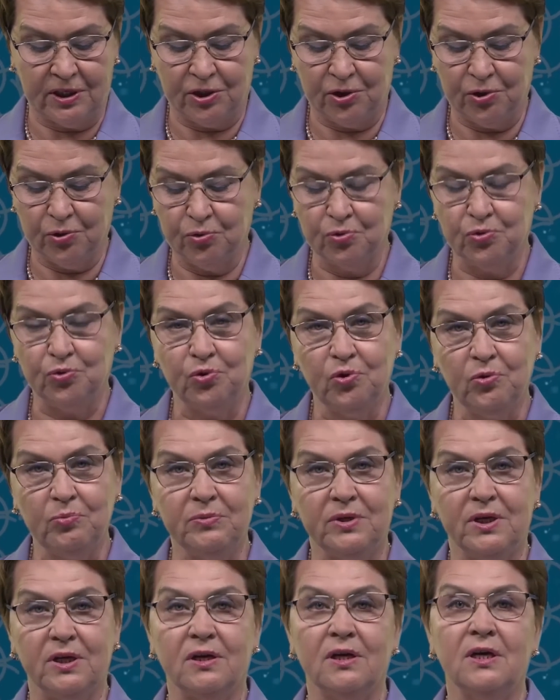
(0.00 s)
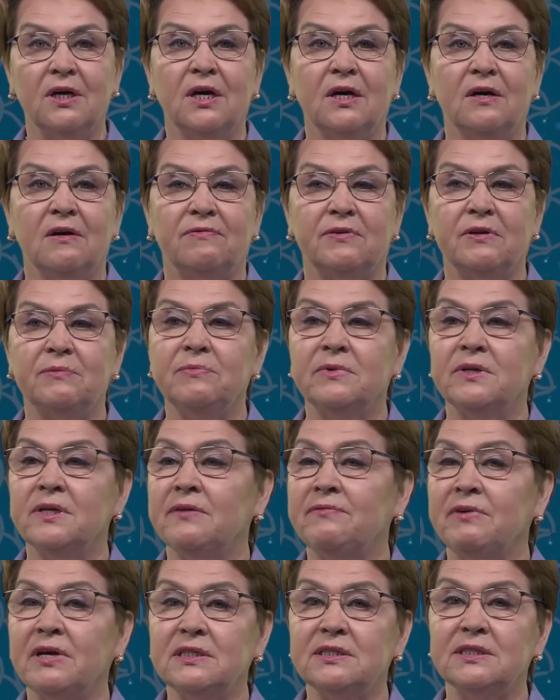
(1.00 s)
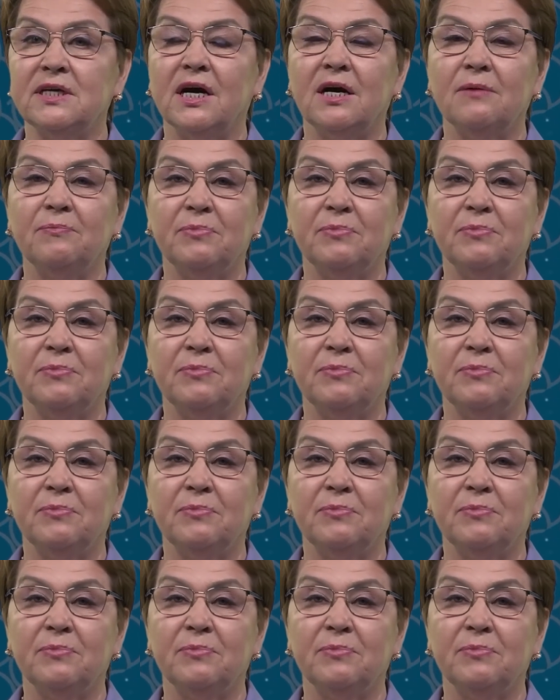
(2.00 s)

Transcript: due to digital technologies, it